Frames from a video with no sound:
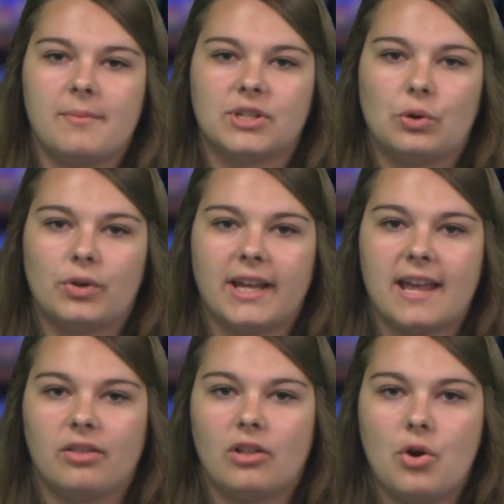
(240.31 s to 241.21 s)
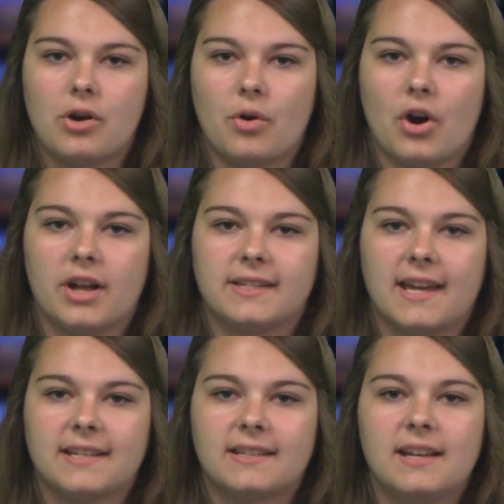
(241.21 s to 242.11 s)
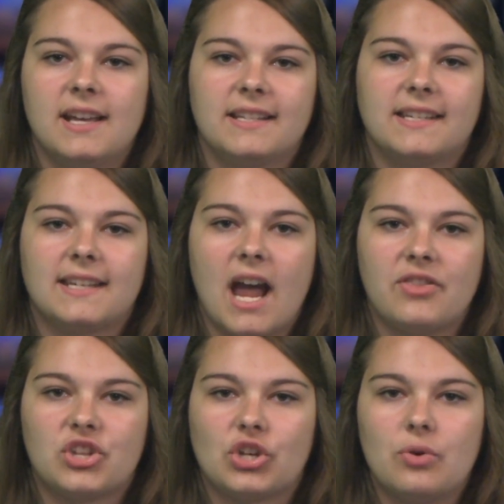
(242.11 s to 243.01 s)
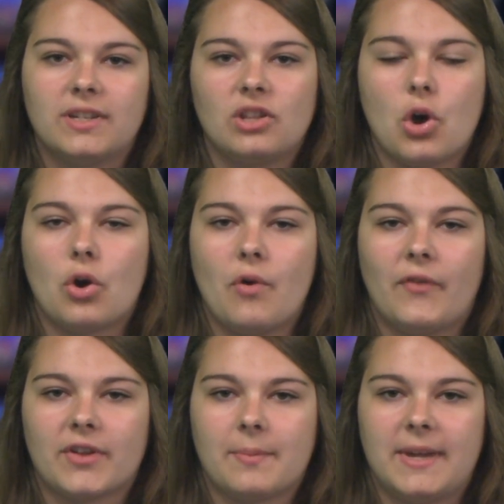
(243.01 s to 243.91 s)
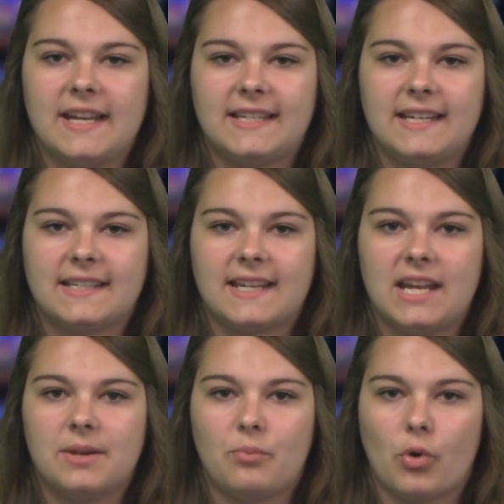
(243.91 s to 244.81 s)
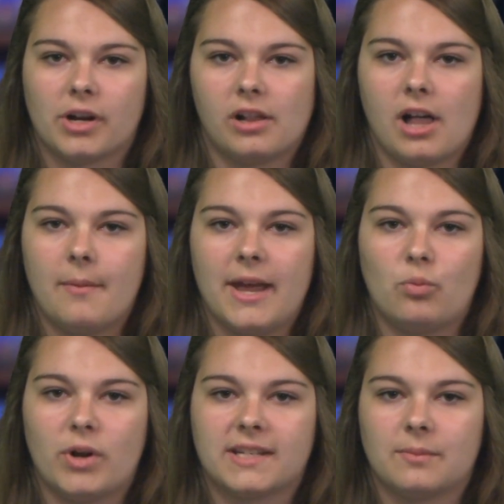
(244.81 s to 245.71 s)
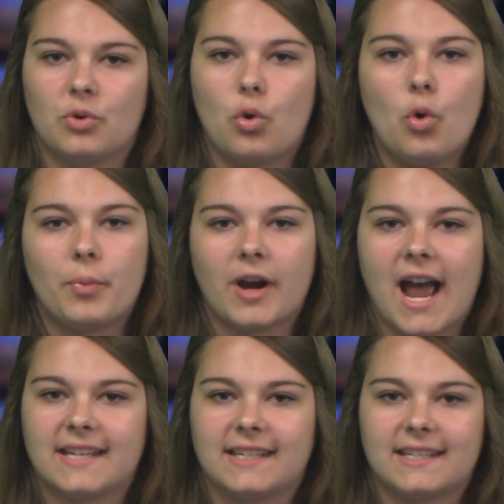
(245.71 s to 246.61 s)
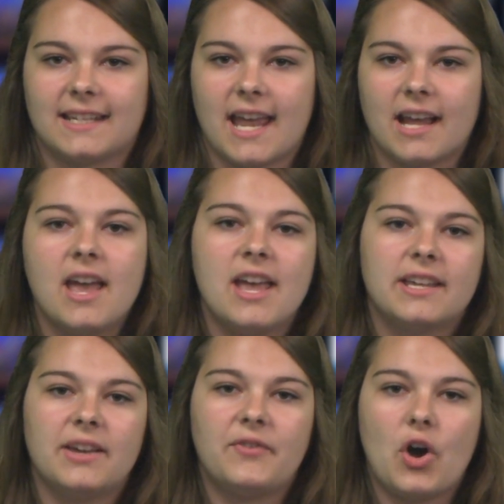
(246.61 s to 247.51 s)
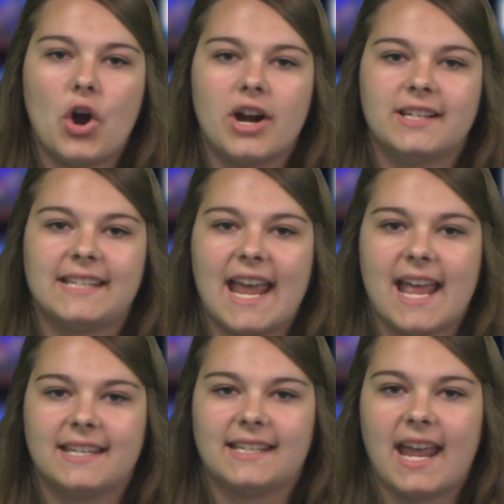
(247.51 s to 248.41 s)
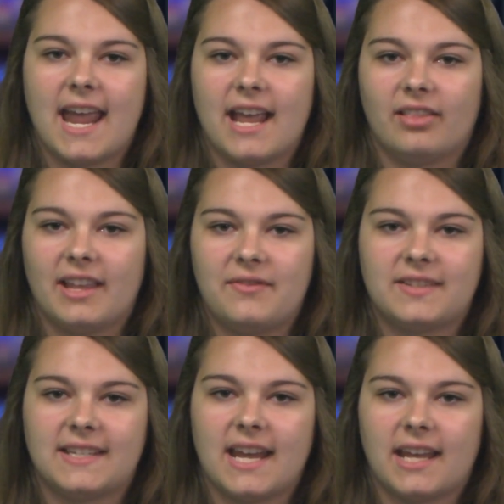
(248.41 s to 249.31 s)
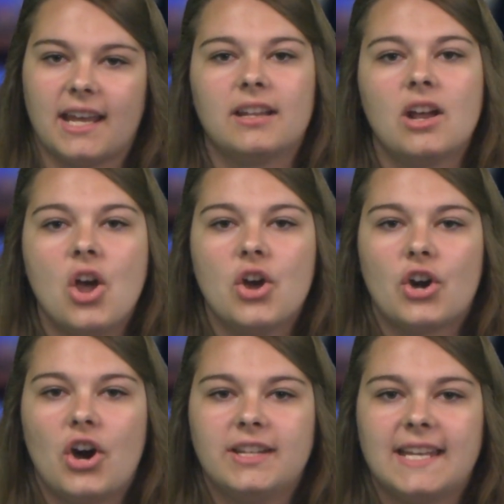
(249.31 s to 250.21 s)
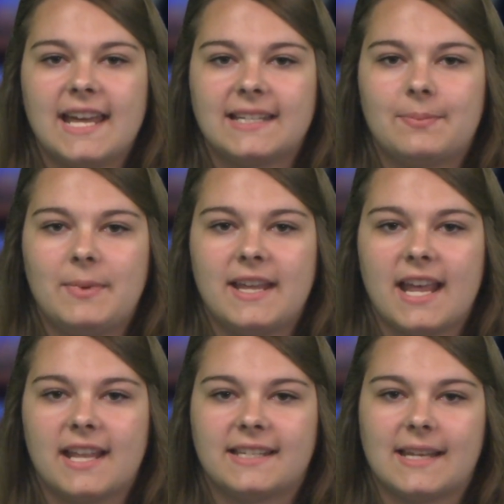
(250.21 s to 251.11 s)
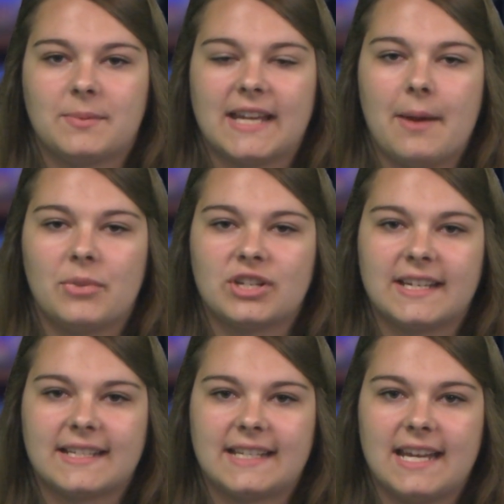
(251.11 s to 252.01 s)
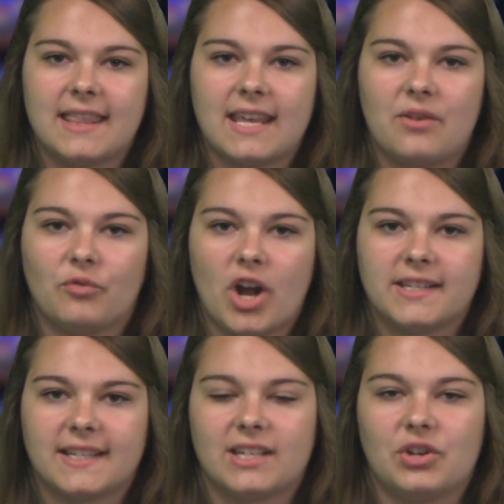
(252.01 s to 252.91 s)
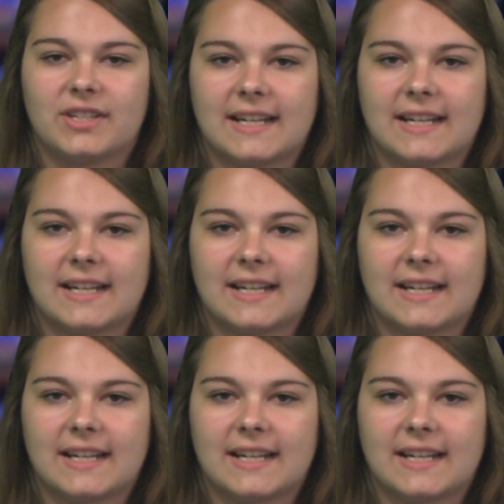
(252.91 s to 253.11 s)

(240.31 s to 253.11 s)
is holding a logo contest. Design the chosen logo for the PT, Ski, and Board Club and win some cool prizes like gift cards and a lift ticket. Contest begins September 16th and runs until